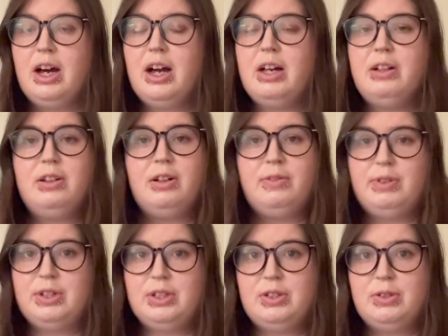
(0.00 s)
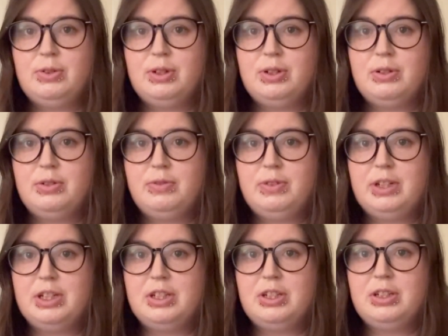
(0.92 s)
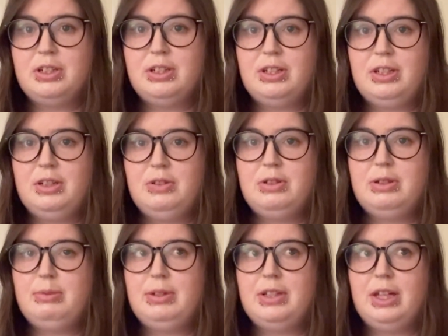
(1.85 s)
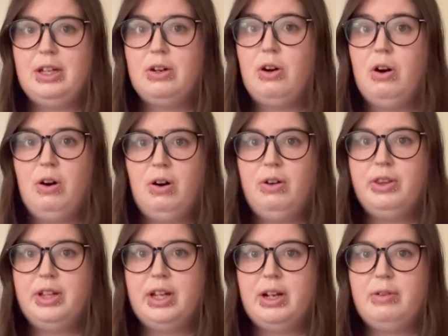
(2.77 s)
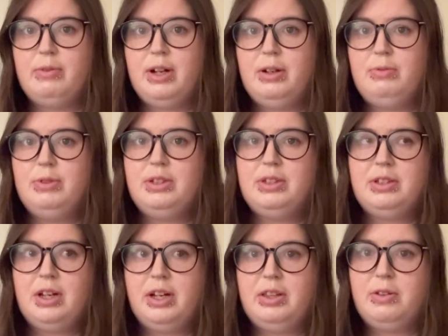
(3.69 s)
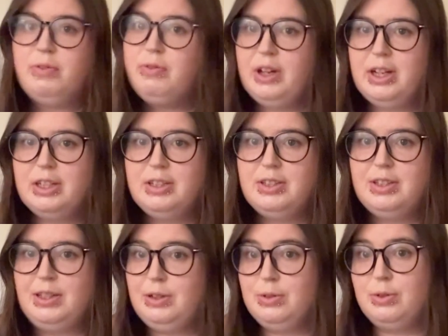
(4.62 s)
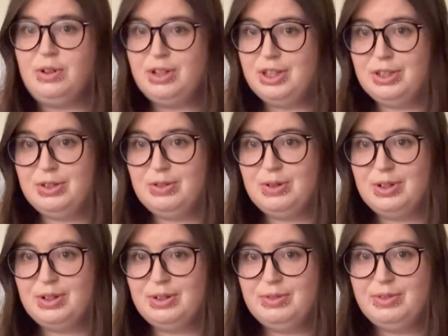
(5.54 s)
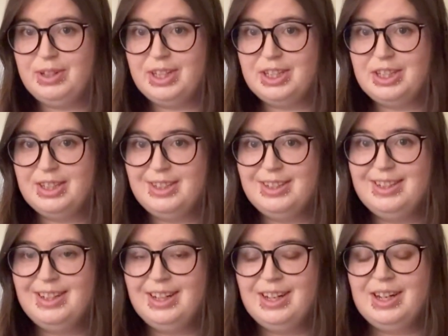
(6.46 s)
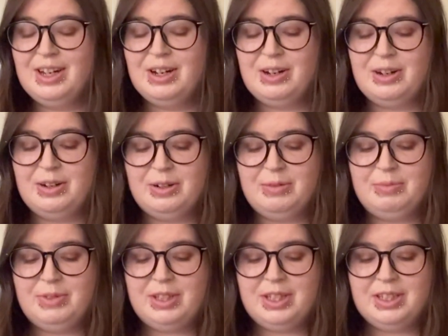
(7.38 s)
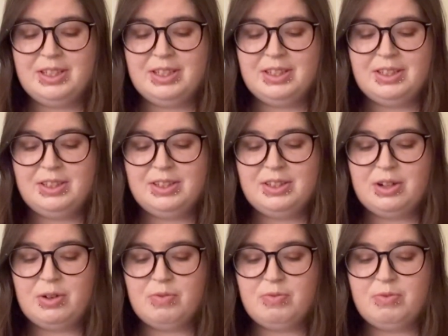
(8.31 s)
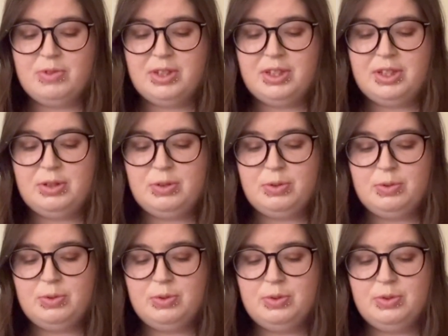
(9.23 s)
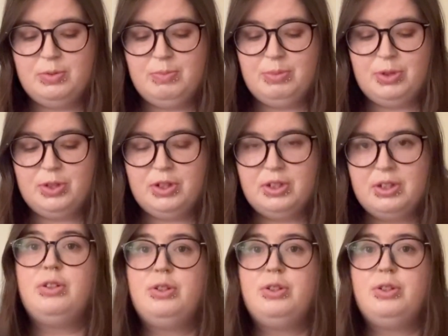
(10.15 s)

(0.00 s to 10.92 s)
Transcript: I love historical fiction. It used to be like all that I read was either fantasy or historical fiction. This is a really cool book